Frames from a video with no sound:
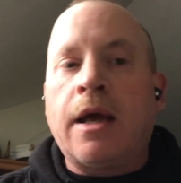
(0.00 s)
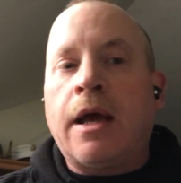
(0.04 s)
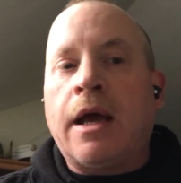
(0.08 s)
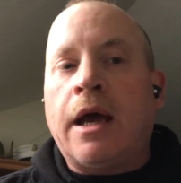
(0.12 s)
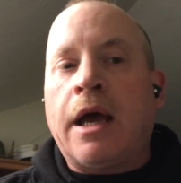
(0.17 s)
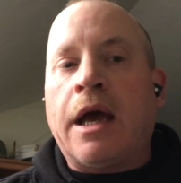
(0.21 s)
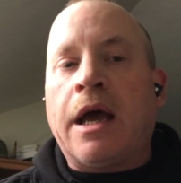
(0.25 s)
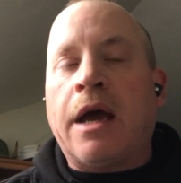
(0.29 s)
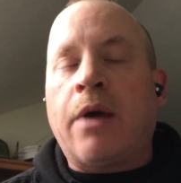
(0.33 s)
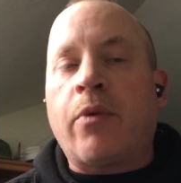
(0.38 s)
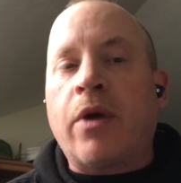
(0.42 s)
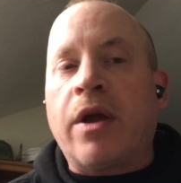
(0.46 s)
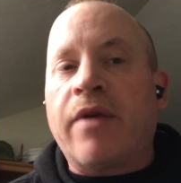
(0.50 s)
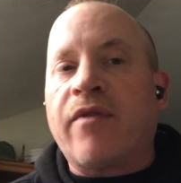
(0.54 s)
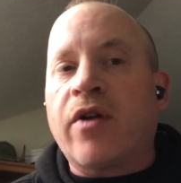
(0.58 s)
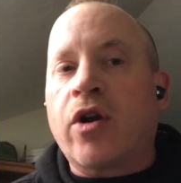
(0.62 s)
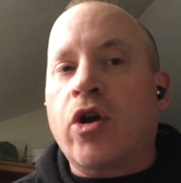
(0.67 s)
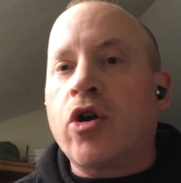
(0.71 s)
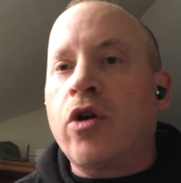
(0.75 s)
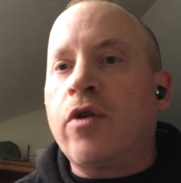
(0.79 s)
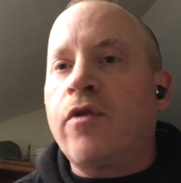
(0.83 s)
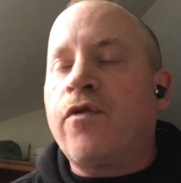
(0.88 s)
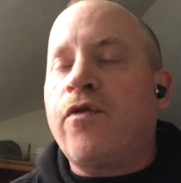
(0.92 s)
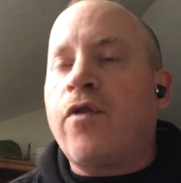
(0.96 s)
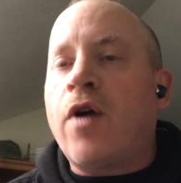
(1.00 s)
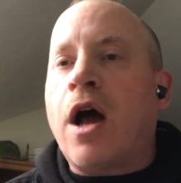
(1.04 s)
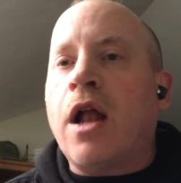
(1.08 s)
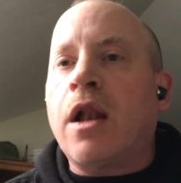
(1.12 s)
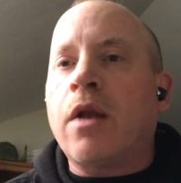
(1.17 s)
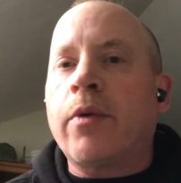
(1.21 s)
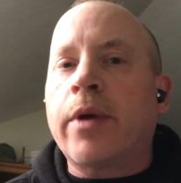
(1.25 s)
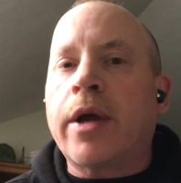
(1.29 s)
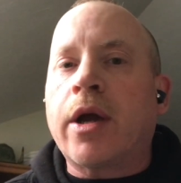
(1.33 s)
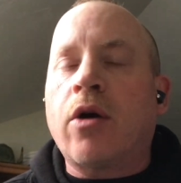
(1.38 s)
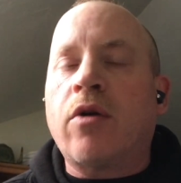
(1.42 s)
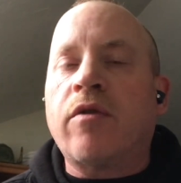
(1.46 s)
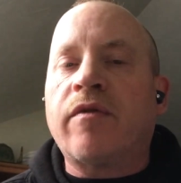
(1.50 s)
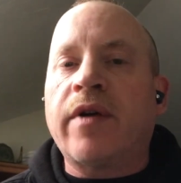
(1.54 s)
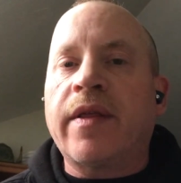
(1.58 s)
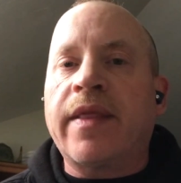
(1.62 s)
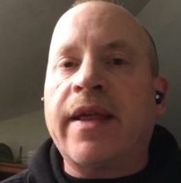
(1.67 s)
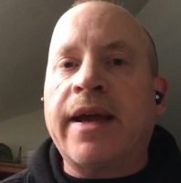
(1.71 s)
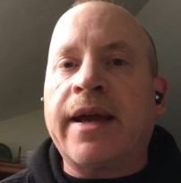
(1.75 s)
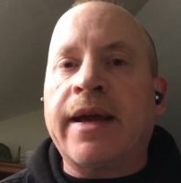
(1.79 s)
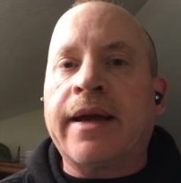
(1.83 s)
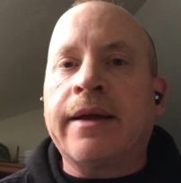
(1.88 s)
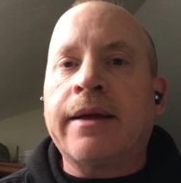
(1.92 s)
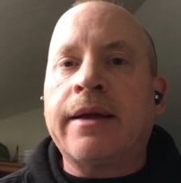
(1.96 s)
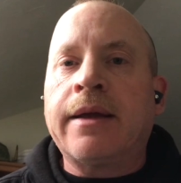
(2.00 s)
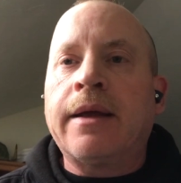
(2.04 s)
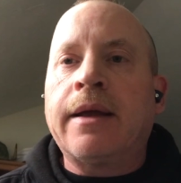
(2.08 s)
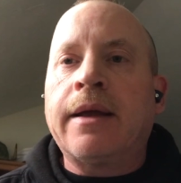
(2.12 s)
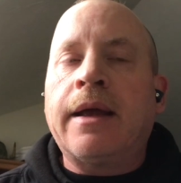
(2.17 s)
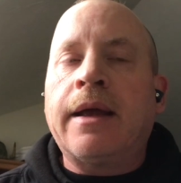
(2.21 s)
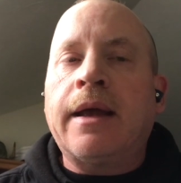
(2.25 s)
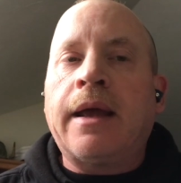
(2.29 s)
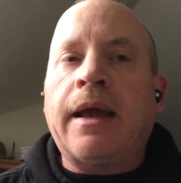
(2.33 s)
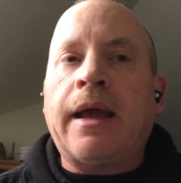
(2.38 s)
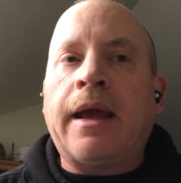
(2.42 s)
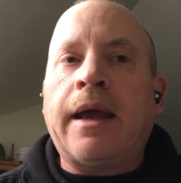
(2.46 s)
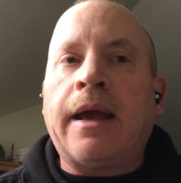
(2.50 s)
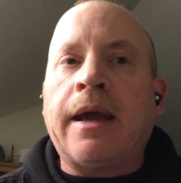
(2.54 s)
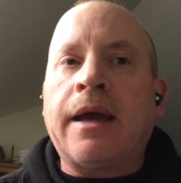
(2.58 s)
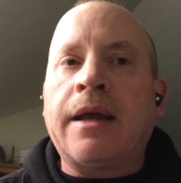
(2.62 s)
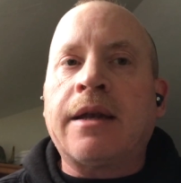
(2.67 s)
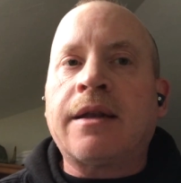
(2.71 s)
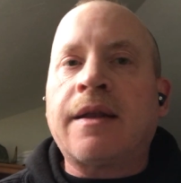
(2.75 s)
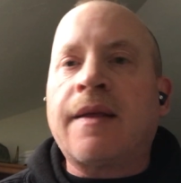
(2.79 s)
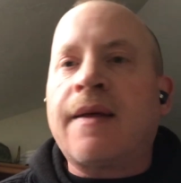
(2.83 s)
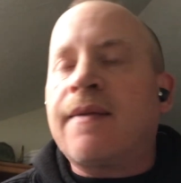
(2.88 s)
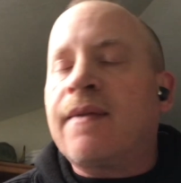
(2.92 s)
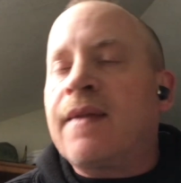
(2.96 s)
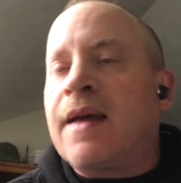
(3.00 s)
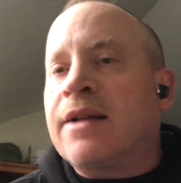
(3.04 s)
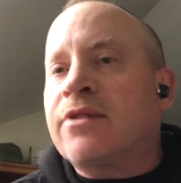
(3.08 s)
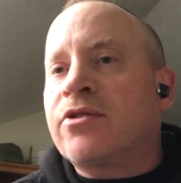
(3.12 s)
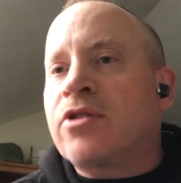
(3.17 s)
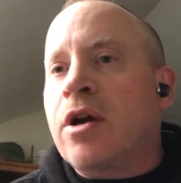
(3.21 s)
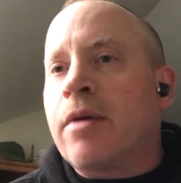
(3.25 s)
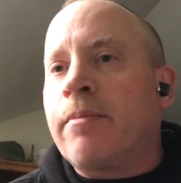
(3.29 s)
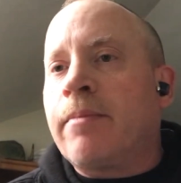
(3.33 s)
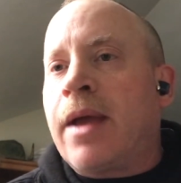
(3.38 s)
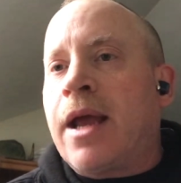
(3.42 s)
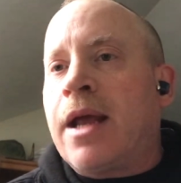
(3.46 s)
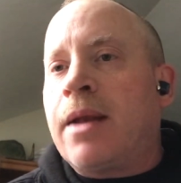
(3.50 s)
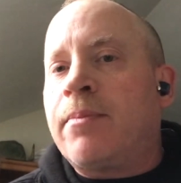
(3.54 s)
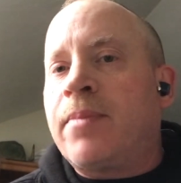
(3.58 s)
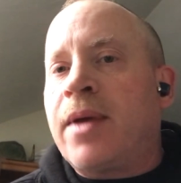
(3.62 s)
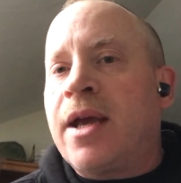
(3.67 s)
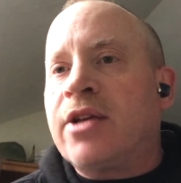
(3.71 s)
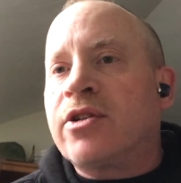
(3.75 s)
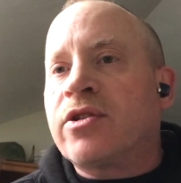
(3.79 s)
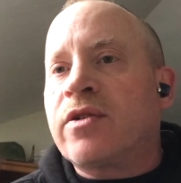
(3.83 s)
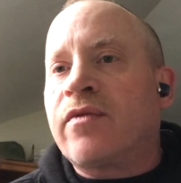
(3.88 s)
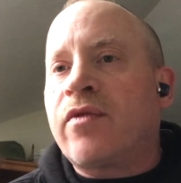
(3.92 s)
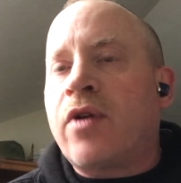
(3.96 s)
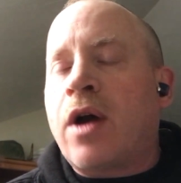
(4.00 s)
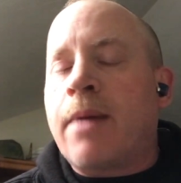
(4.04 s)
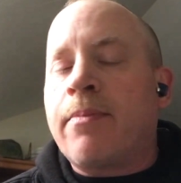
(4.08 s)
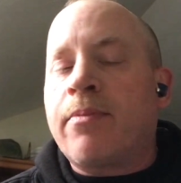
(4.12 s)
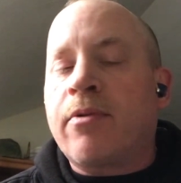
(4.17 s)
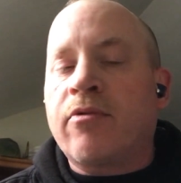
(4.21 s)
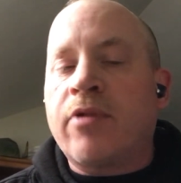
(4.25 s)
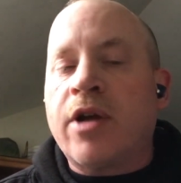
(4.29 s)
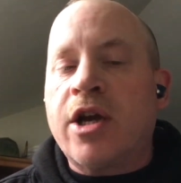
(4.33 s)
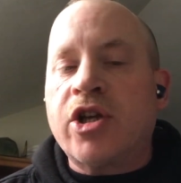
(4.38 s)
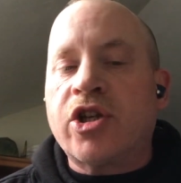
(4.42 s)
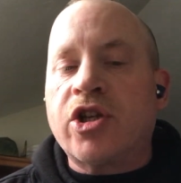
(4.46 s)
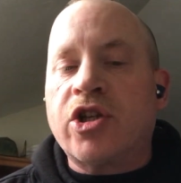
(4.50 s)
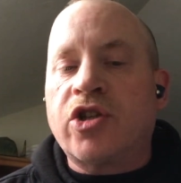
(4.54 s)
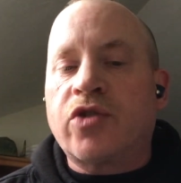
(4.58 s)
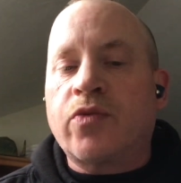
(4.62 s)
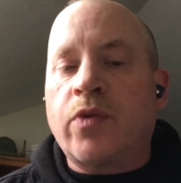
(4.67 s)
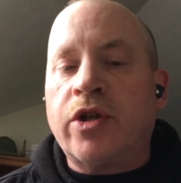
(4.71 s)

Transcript: Uh, we have a good following over there, and that's our main base of operations.